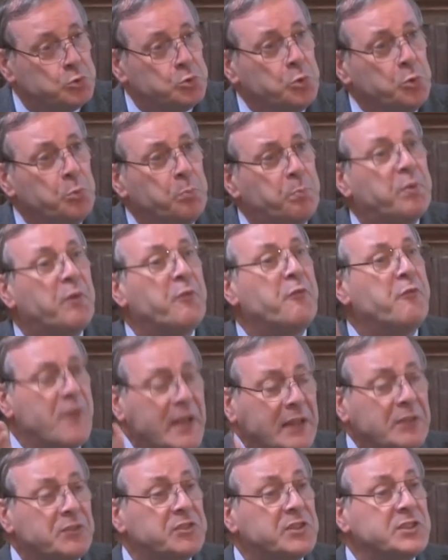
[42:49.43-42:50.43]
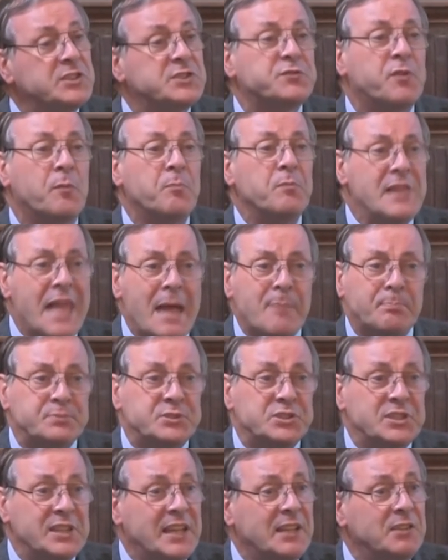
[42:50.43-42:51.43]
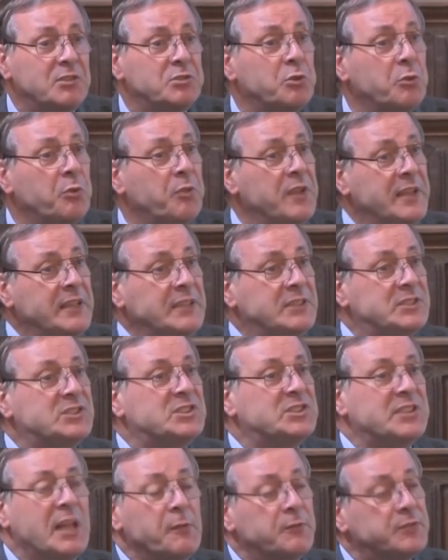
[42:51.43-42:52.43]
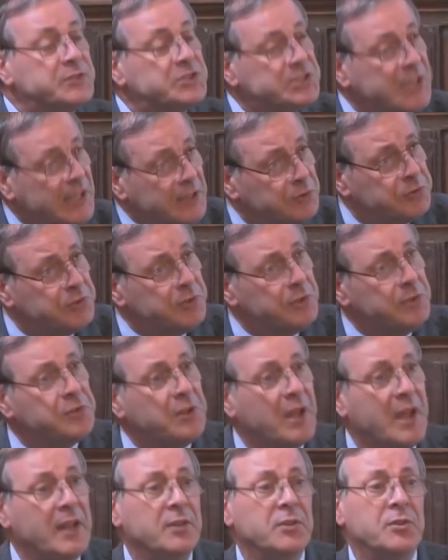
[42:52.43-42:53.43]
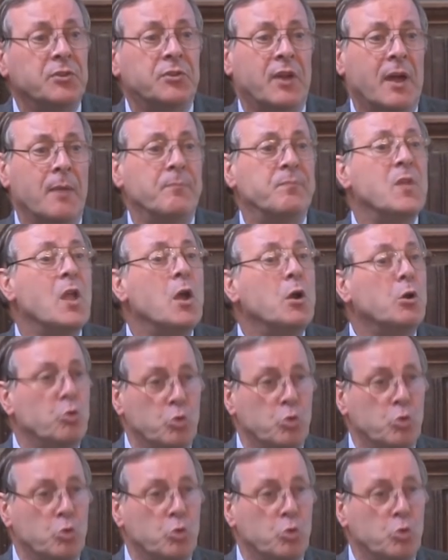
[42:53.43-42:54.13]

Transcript: to prevent us from lapsing into these self centered and um,